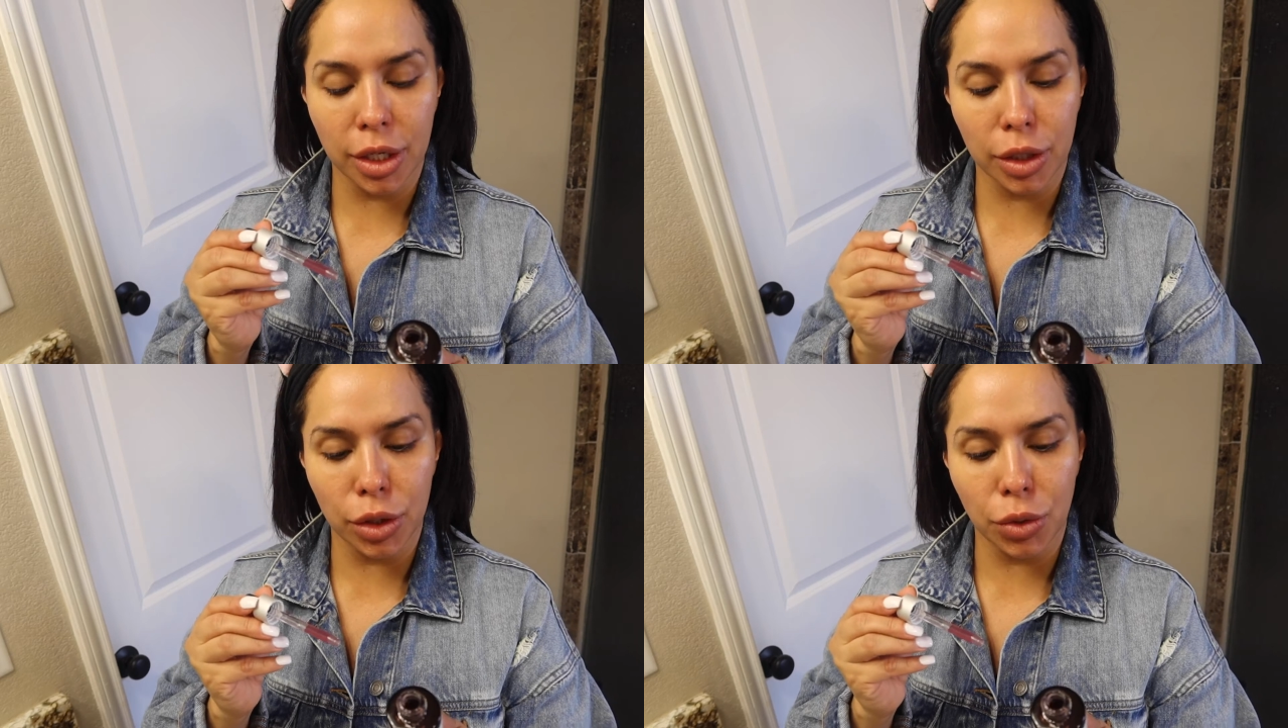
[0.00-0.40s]

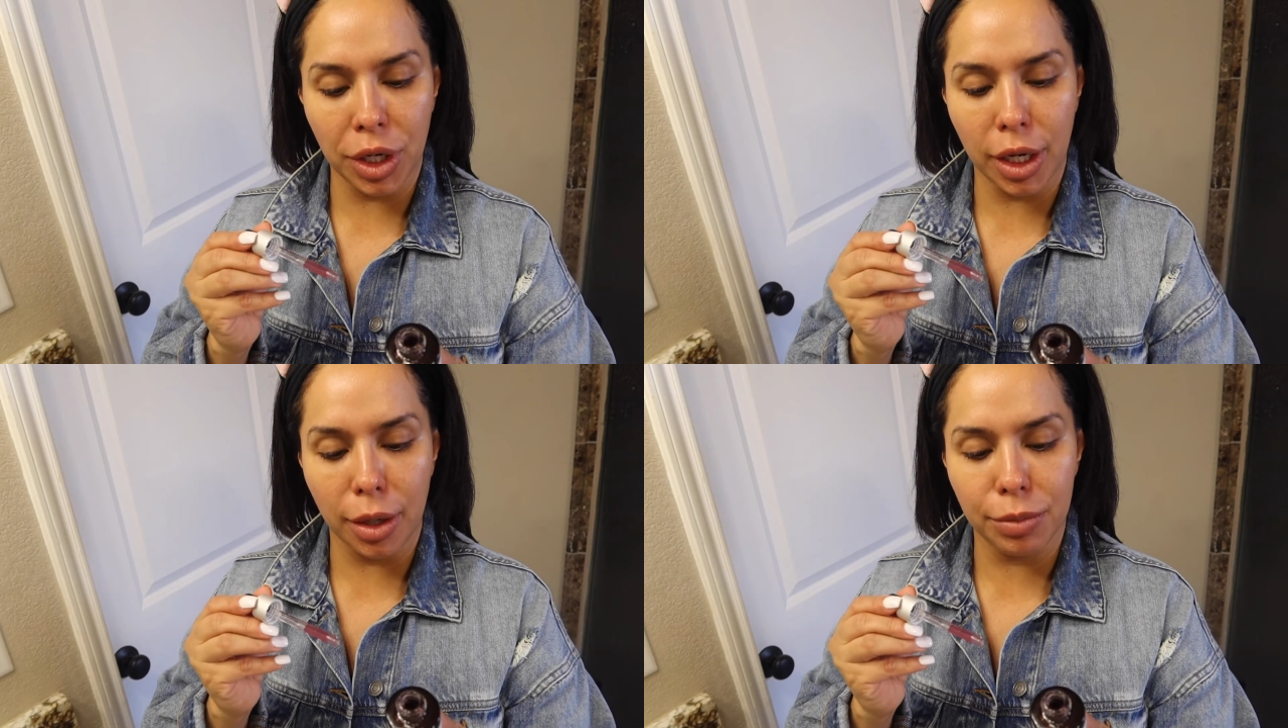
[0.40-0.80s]

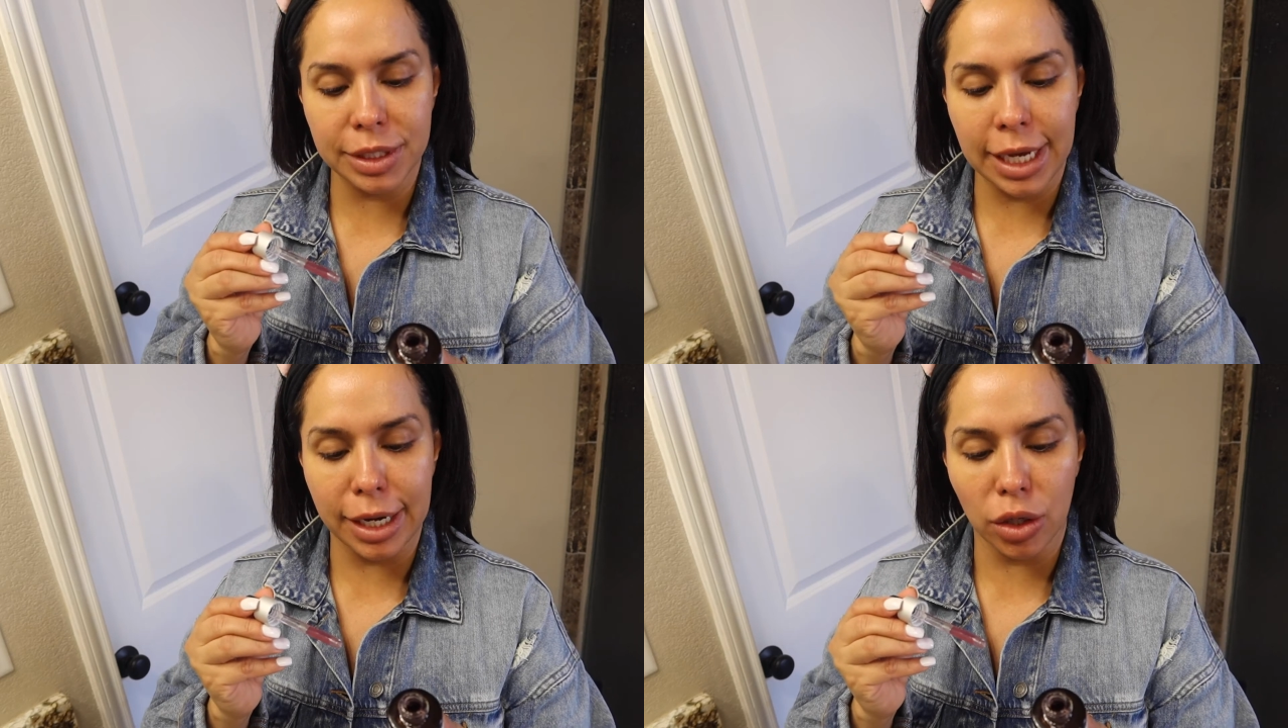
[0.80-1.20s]
including
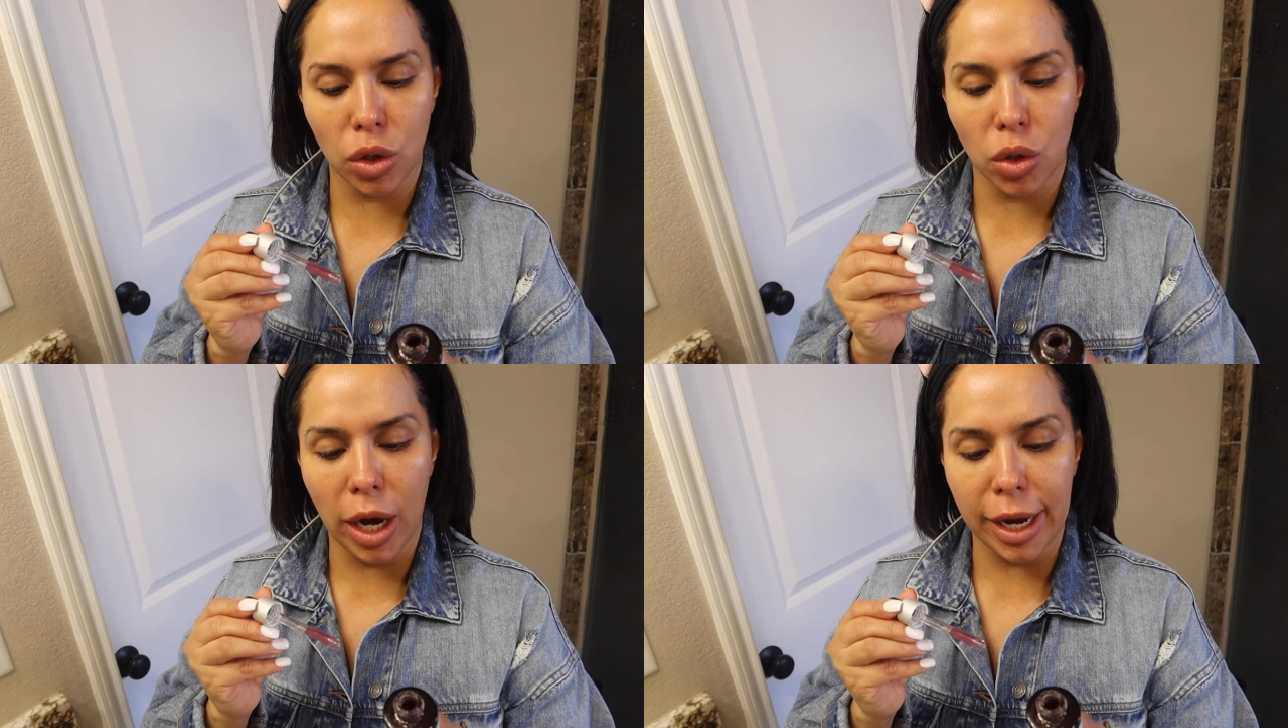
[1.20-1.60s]

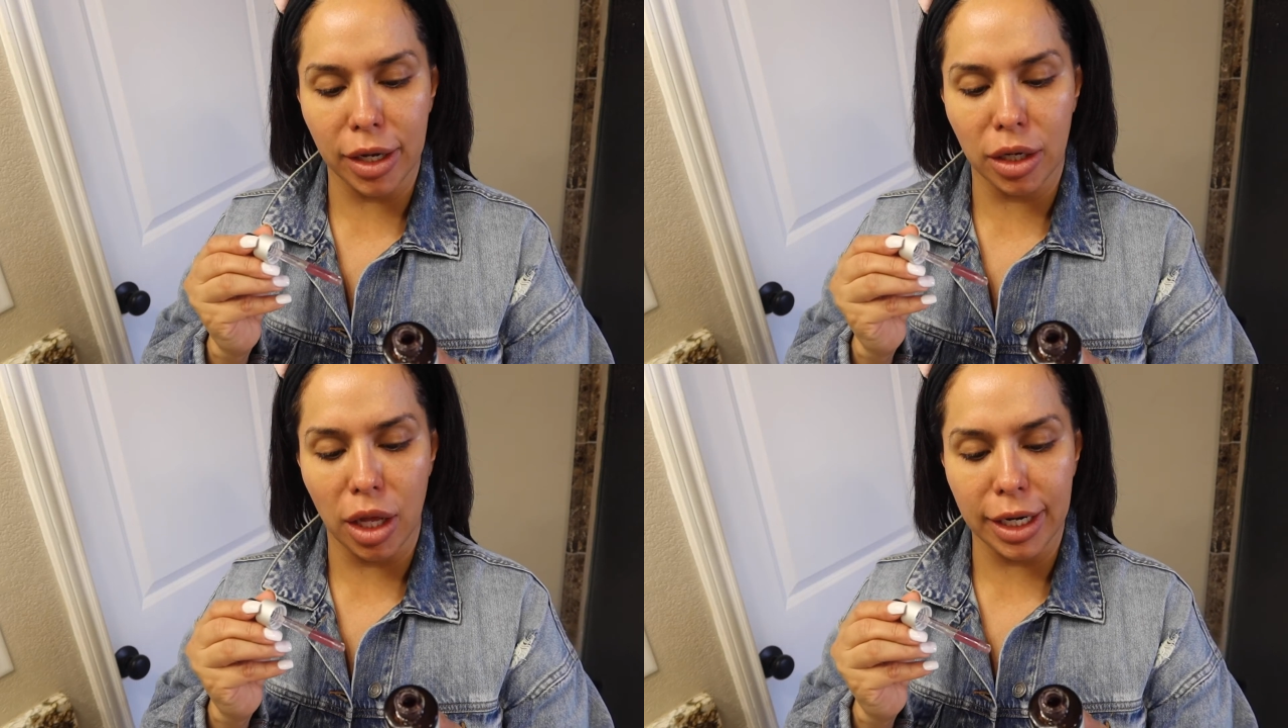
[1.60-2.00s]
botanical
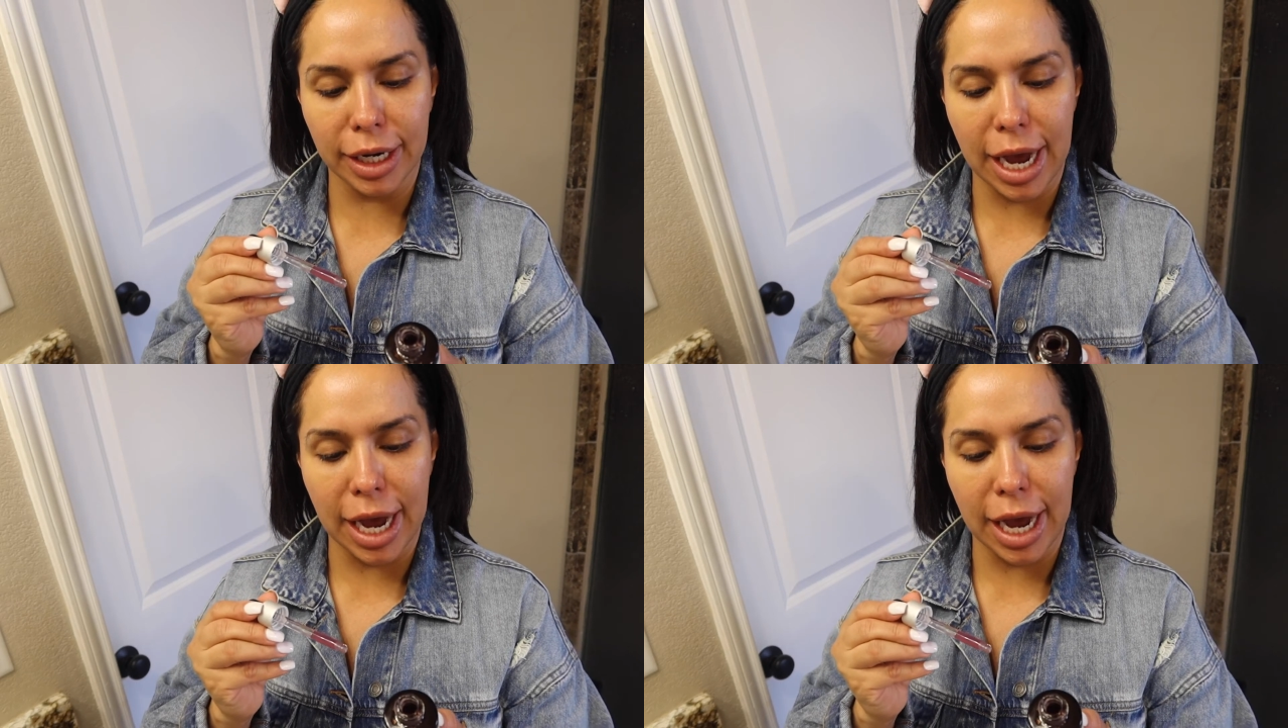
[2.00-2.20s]
hyaluronic